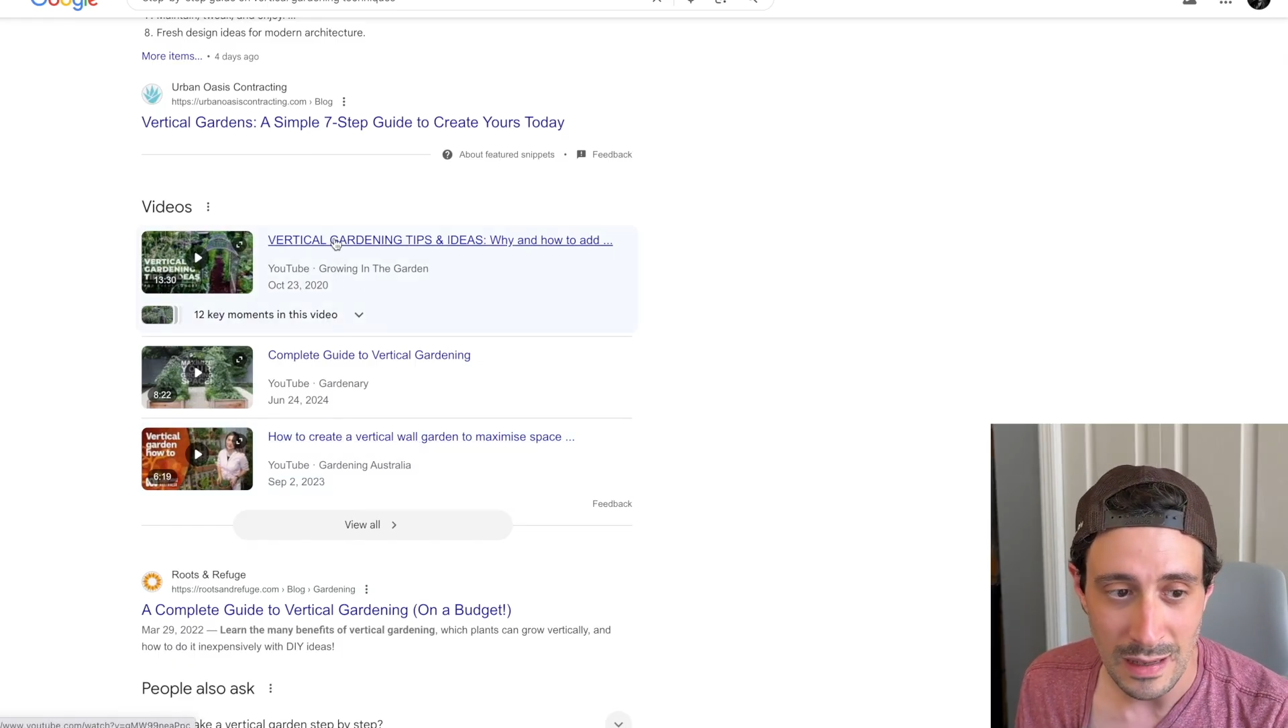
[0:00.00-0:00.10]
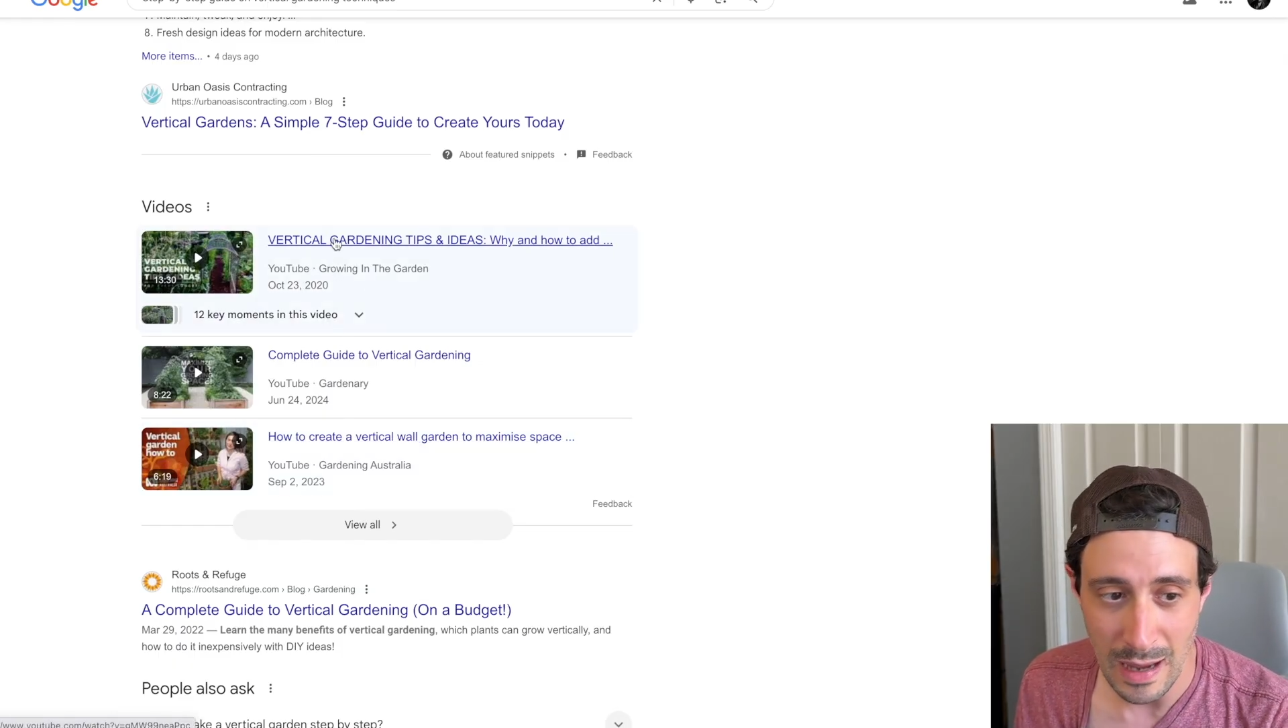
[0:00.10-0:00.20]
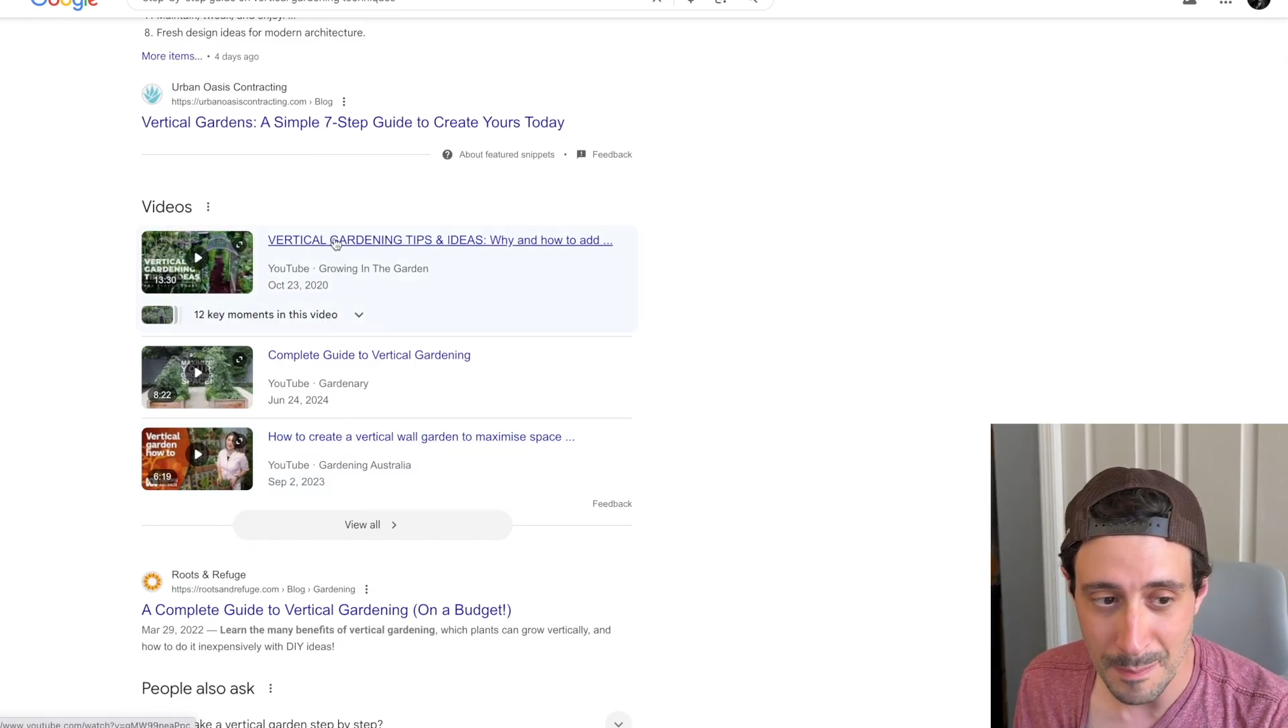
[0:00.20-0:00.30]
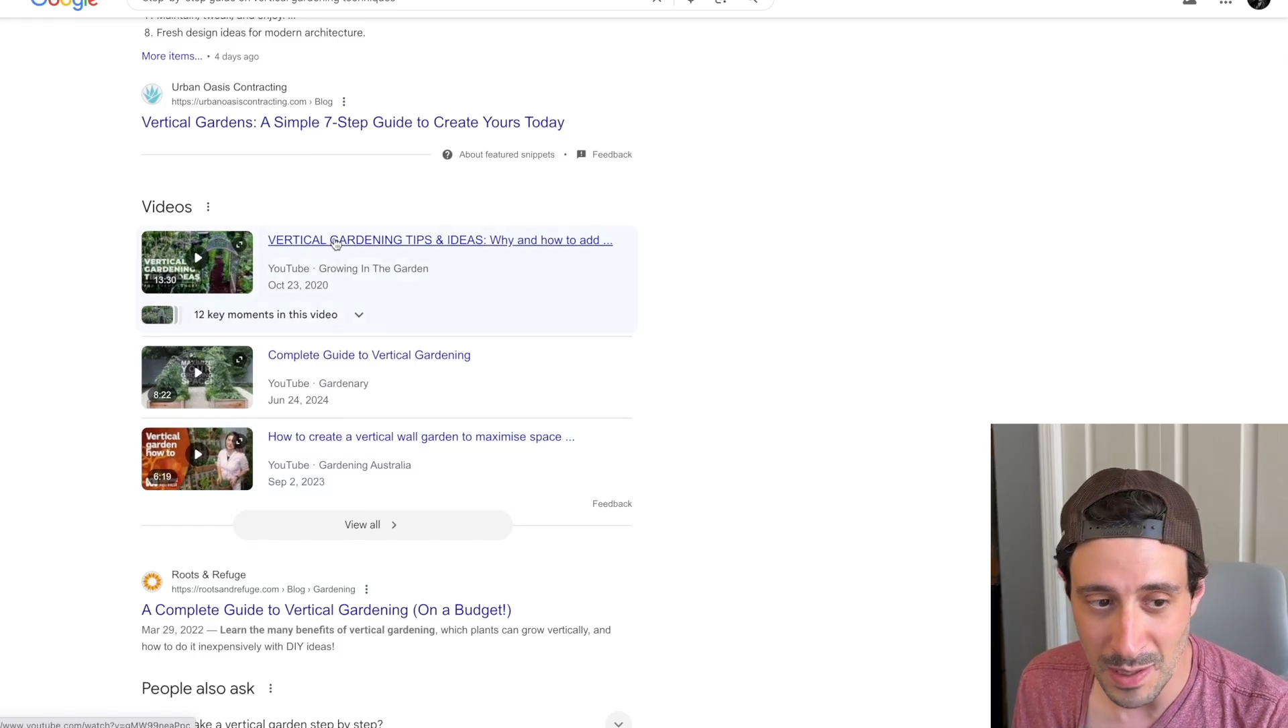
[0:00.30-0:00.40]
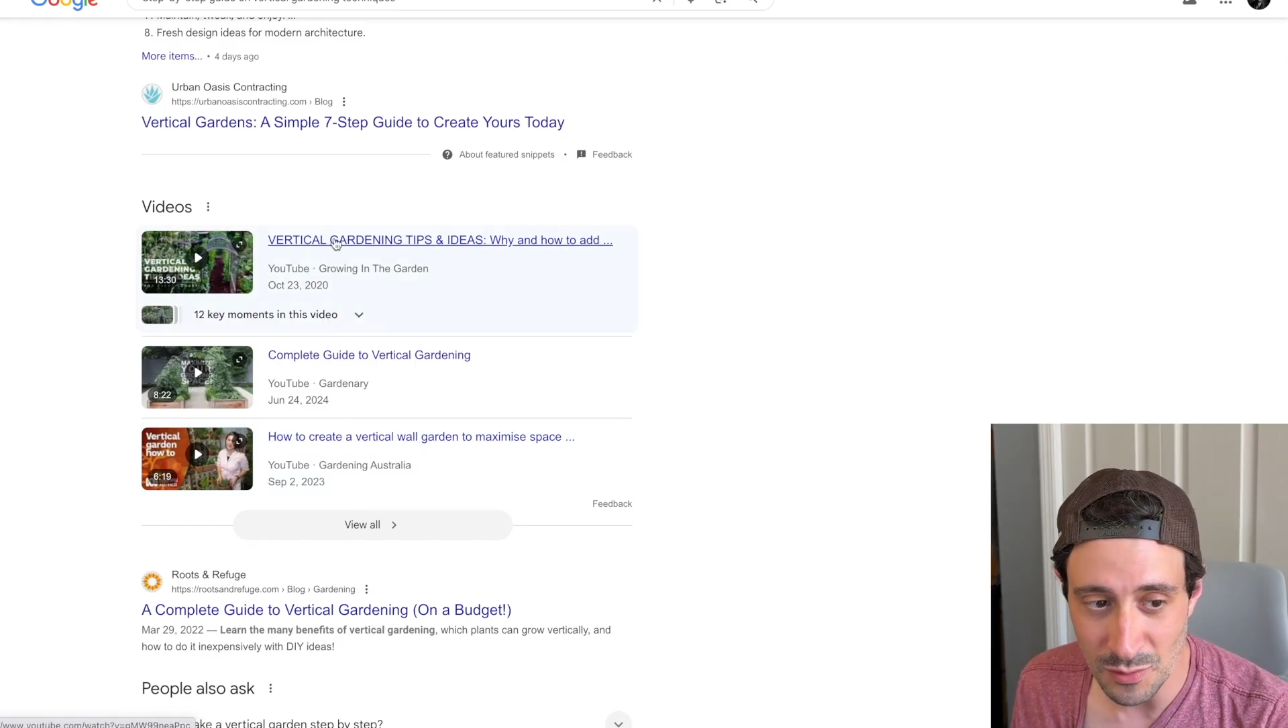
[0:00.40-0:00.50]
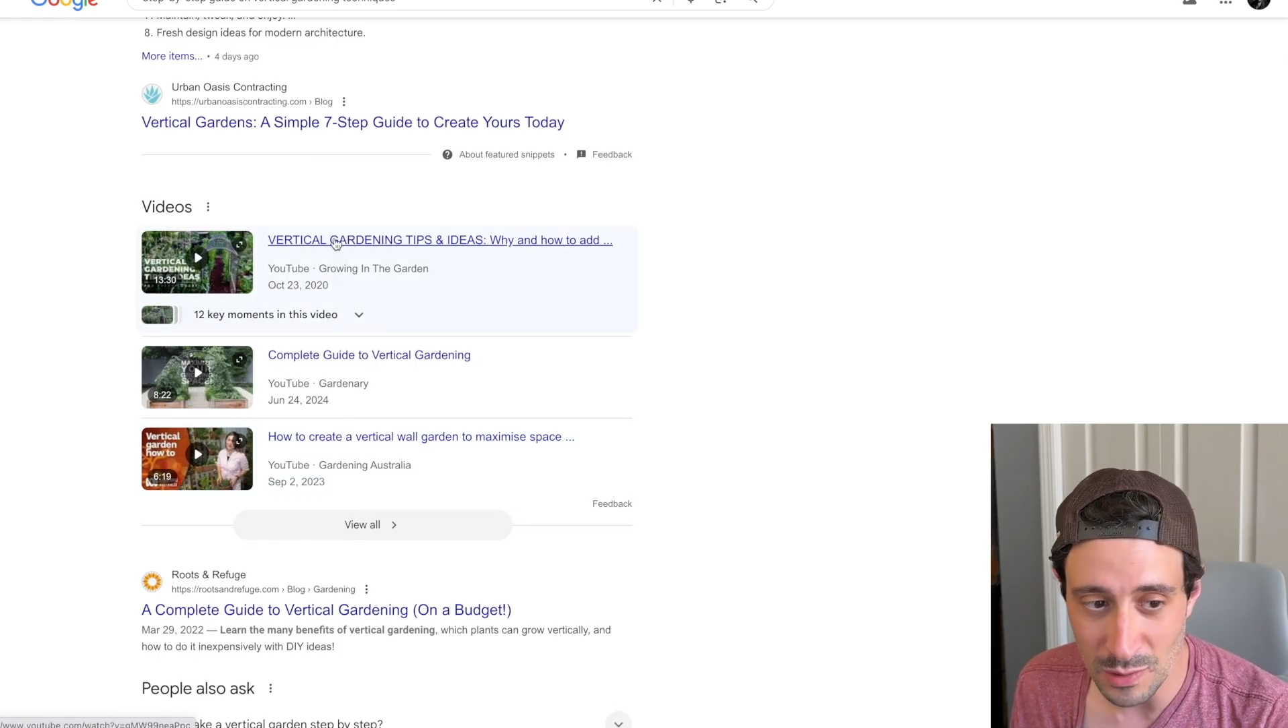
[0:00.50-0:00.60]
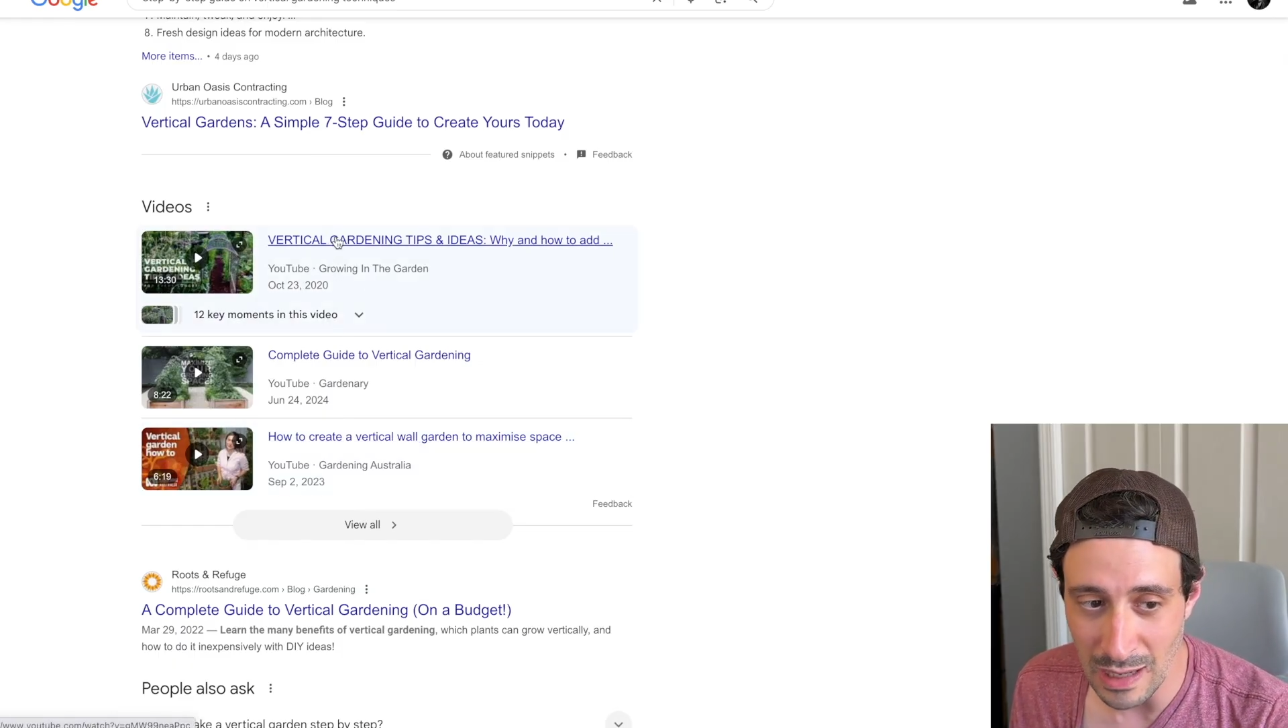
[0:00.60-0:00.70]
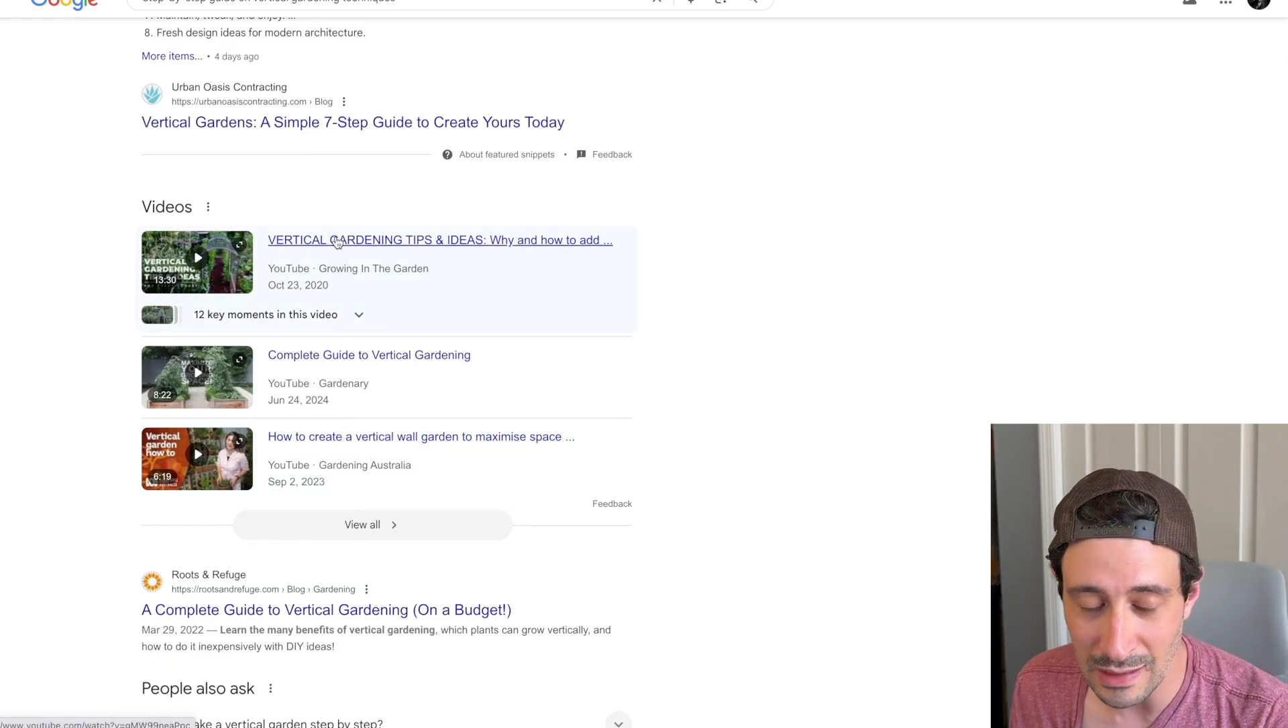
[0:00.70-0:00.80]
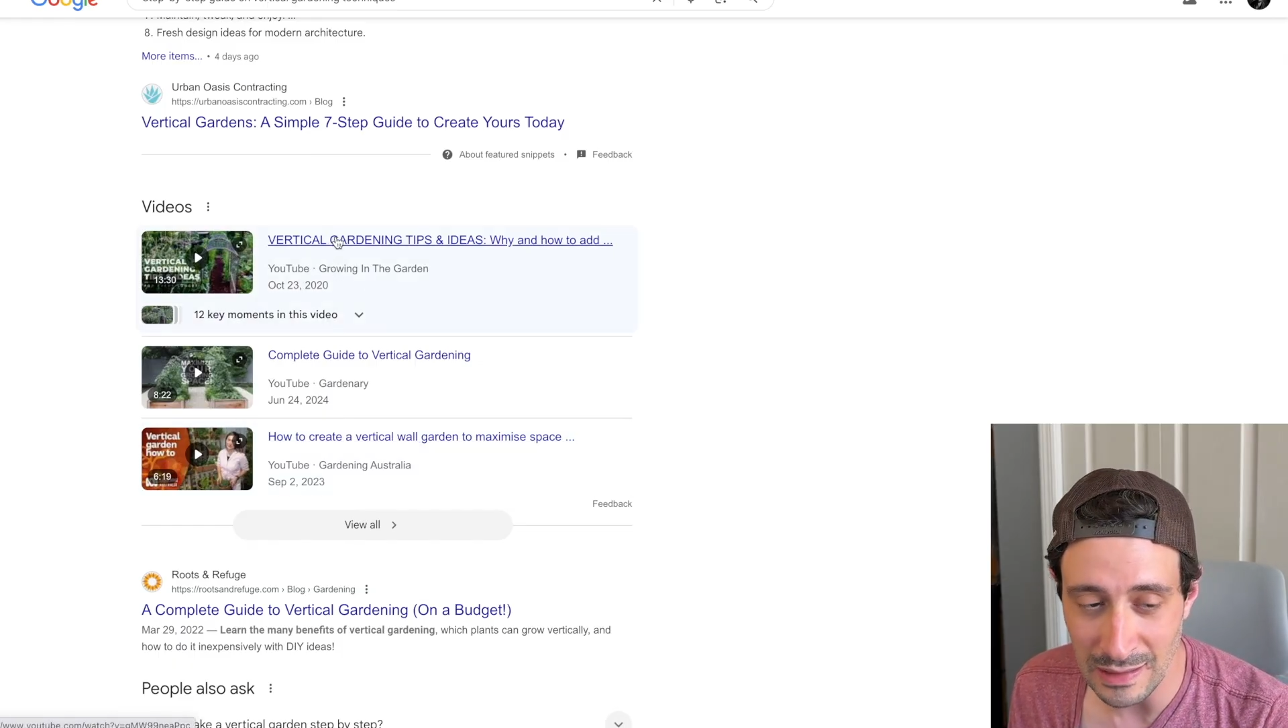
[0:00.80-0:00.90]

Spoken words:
I bet you got